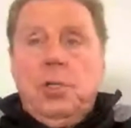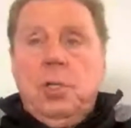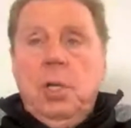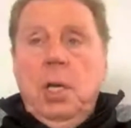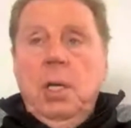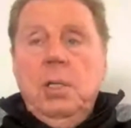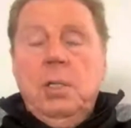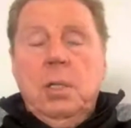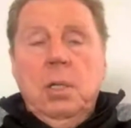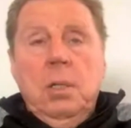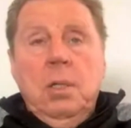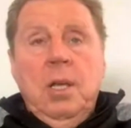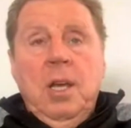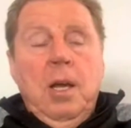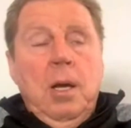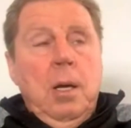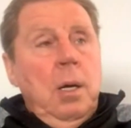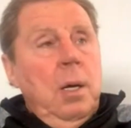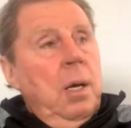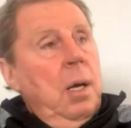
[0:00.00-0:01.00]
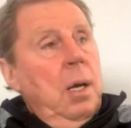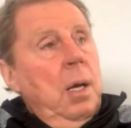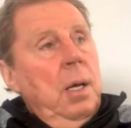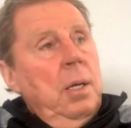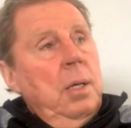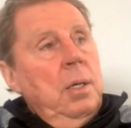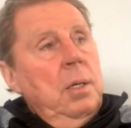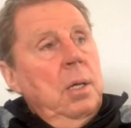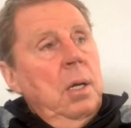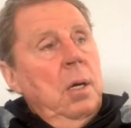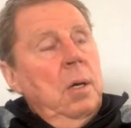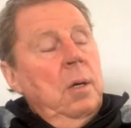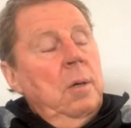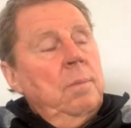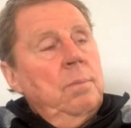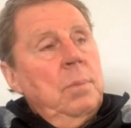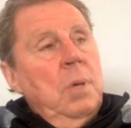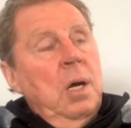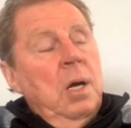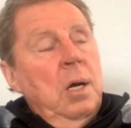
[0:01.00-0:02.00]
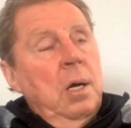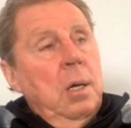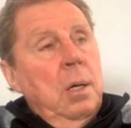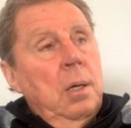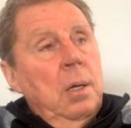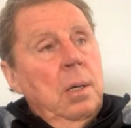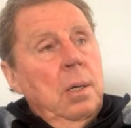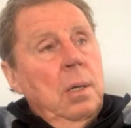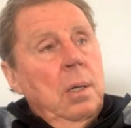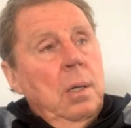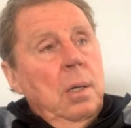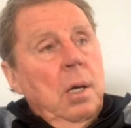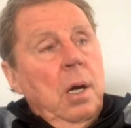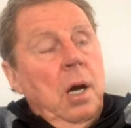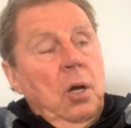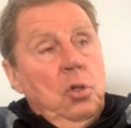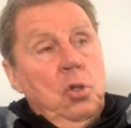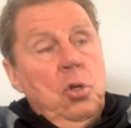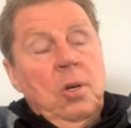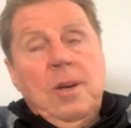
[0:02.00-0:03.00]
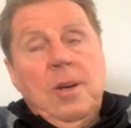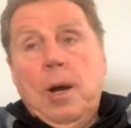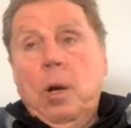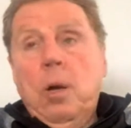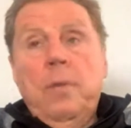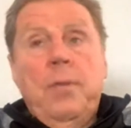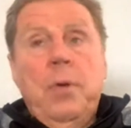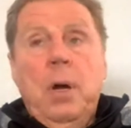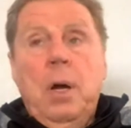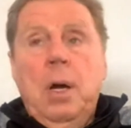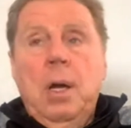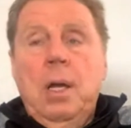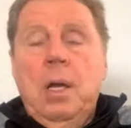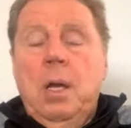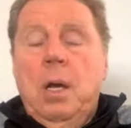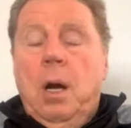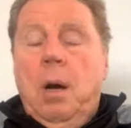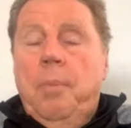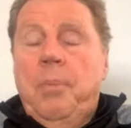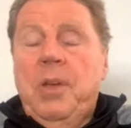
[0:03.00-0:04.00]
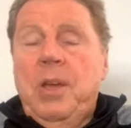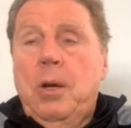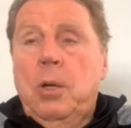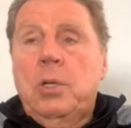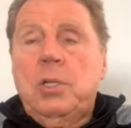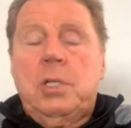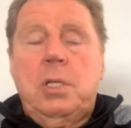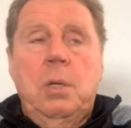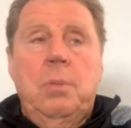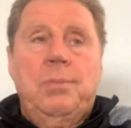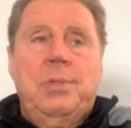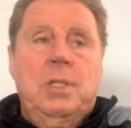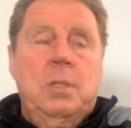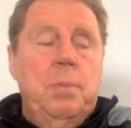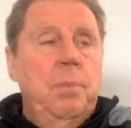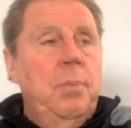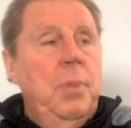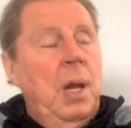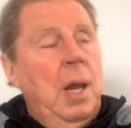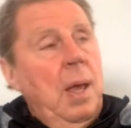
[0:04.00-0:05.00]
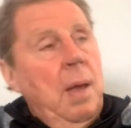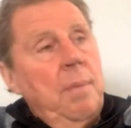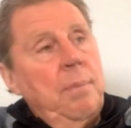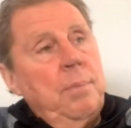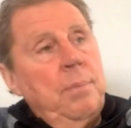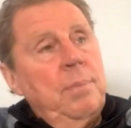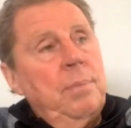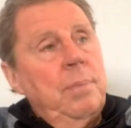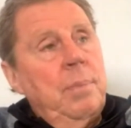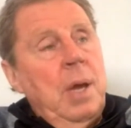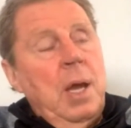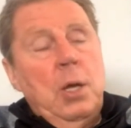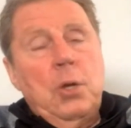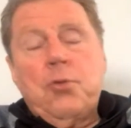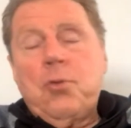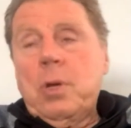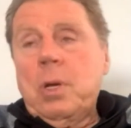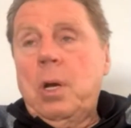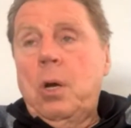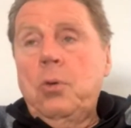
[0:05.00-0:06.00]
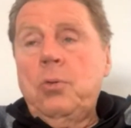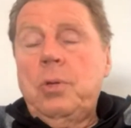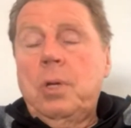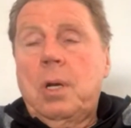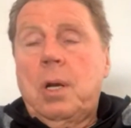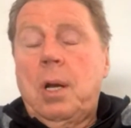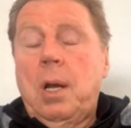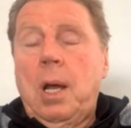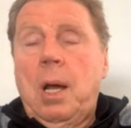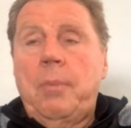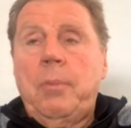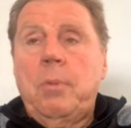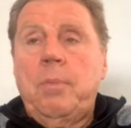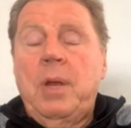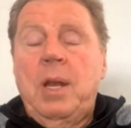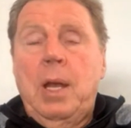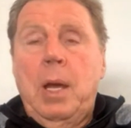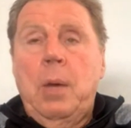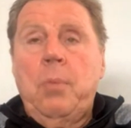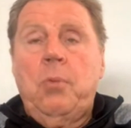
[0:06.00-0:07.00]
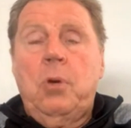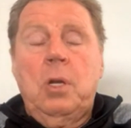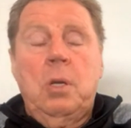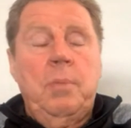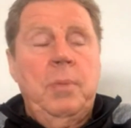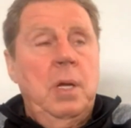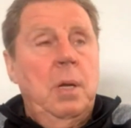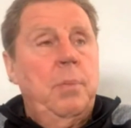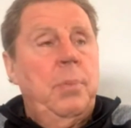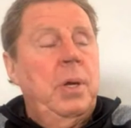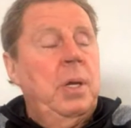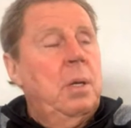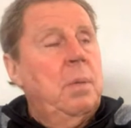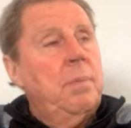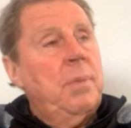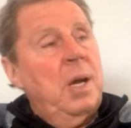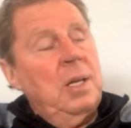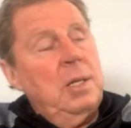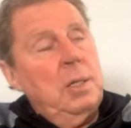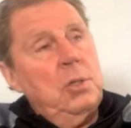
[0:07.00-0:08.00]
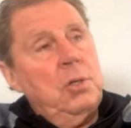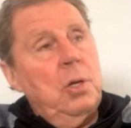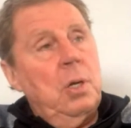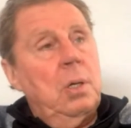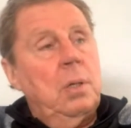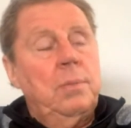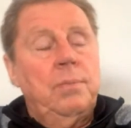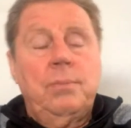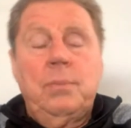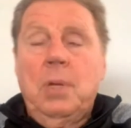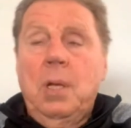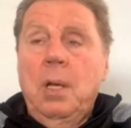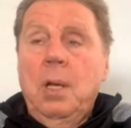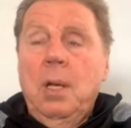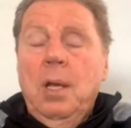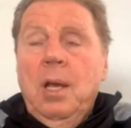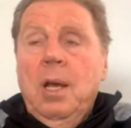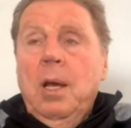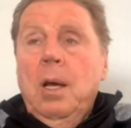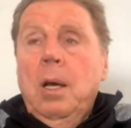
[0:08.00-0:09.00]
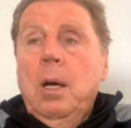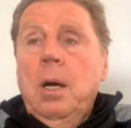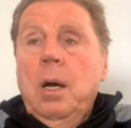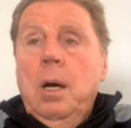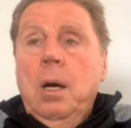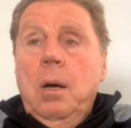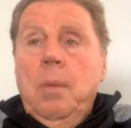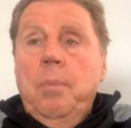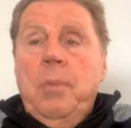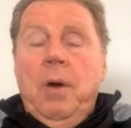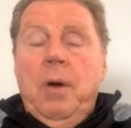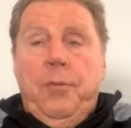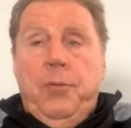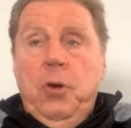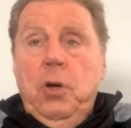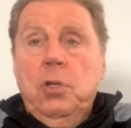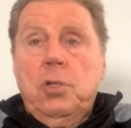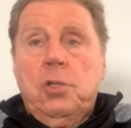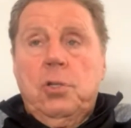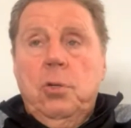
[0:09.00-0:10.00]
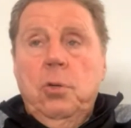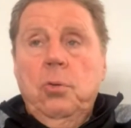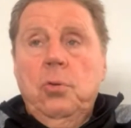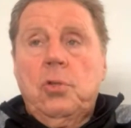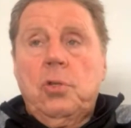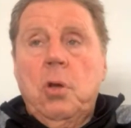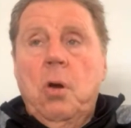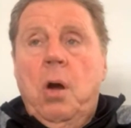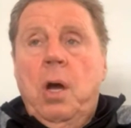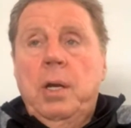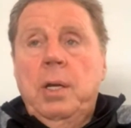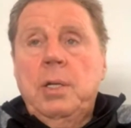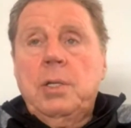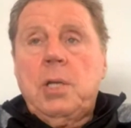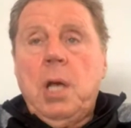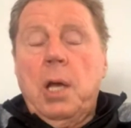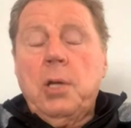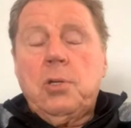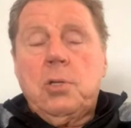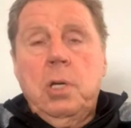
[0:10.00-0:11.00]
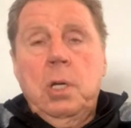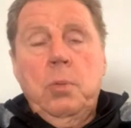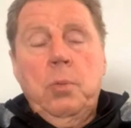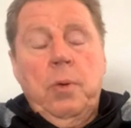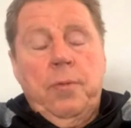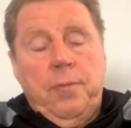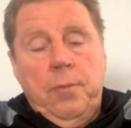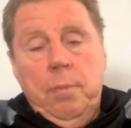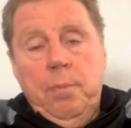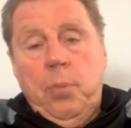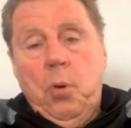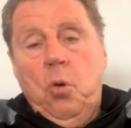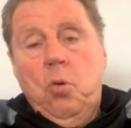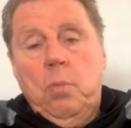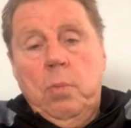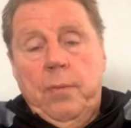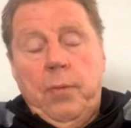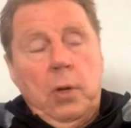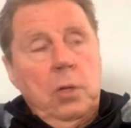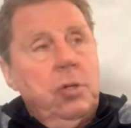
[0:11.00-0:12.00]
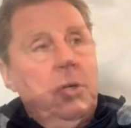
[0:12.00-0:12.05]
season there, and I took over. I'll be honest, it was Milan Mandrick owned the club, and Milan wanted me to be the manager. And my first 2 signings actually were from Bournemouth. I